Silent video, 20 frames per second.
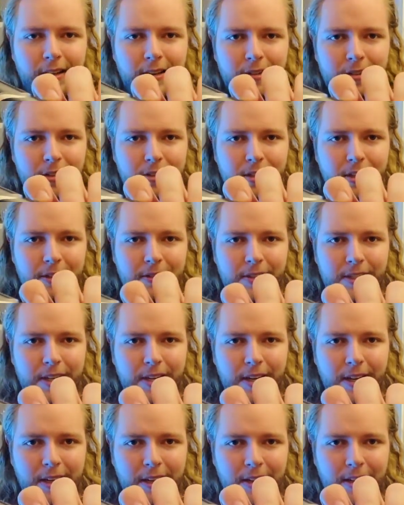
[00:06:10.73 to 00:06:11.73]
Just gives it
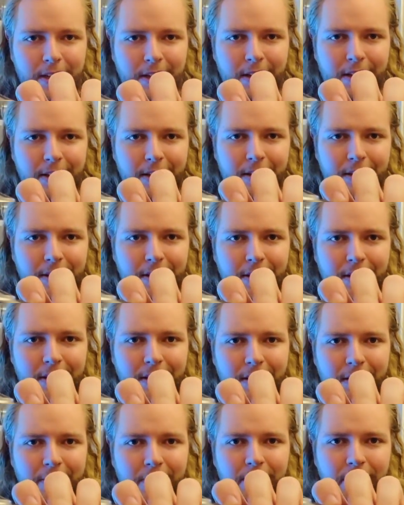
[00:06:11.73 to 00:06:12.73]
a
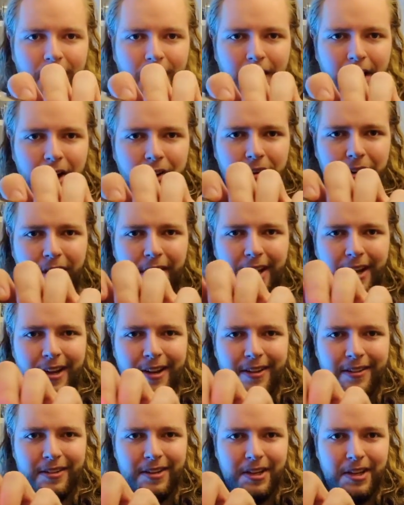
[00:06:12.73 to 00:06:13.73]
very
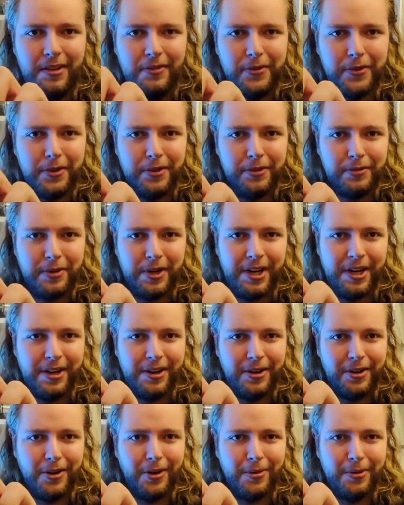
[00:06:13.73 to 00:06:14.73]
evil, ready
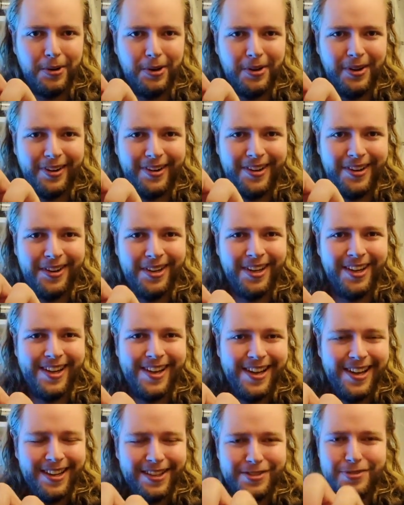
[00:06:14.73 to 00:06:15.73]
to go look.
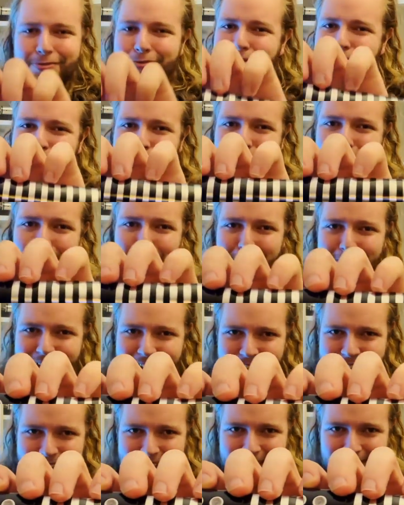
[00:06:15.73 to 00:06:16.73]
It's really cool.
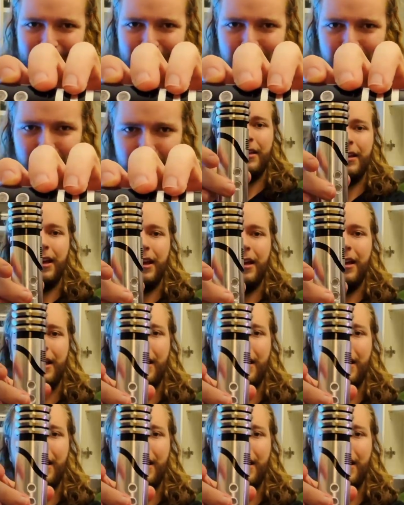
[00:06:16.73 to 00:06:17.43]
Yeah.